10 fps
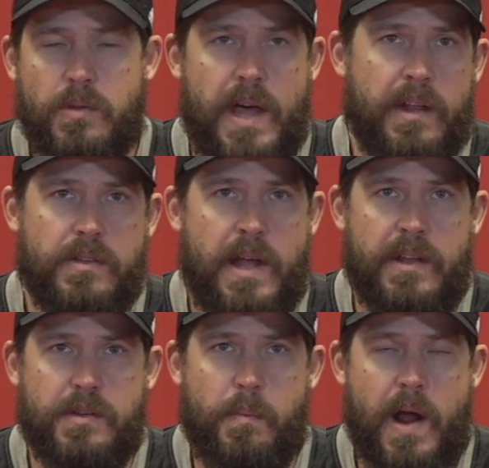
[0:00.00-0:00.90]
So not
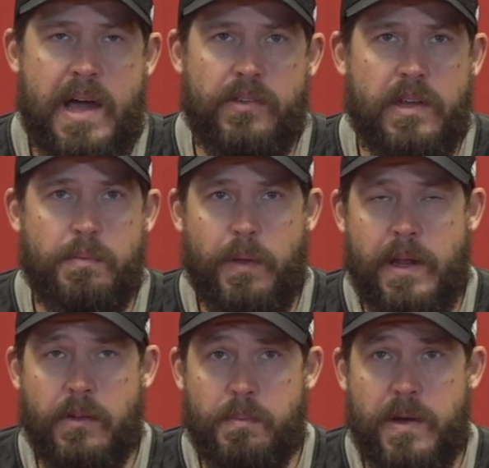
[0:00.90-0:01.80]
a surprise that he's
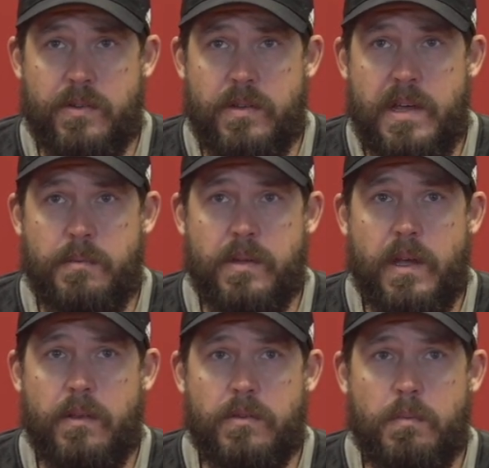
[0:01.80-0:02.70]
playing on special teams and
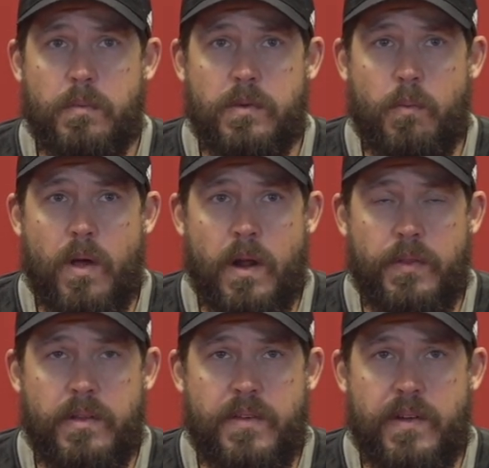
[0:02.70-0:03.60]
getting some run on
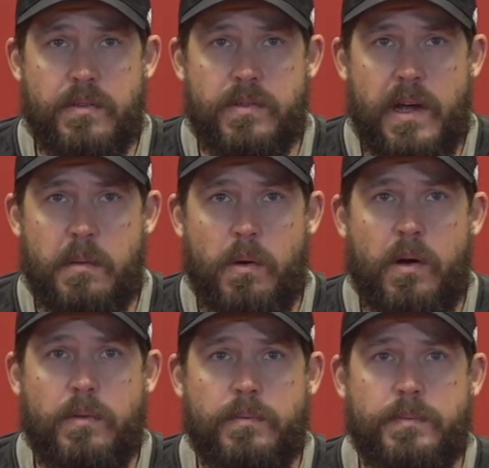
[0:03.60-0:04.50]
the defensive side of the
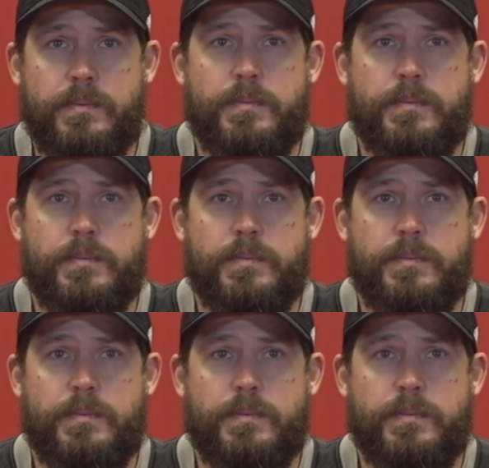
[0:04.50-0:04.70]
ball.